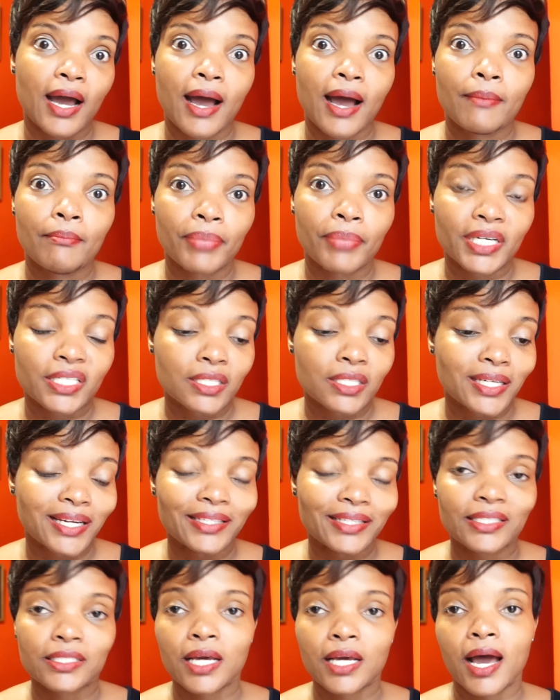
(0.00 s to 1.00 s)
I'm
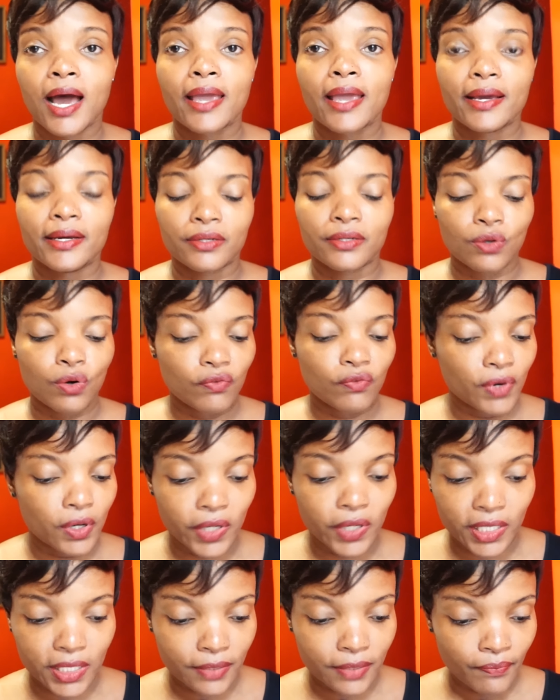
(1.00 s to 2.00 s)
personally tired over
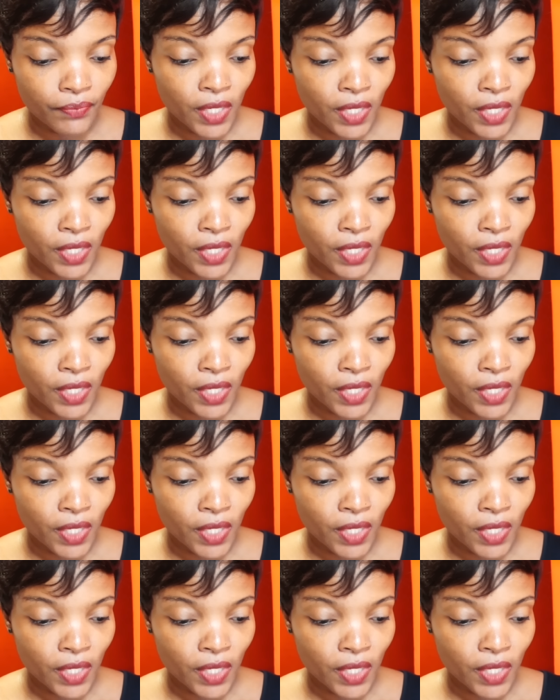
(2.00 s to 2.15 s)
it.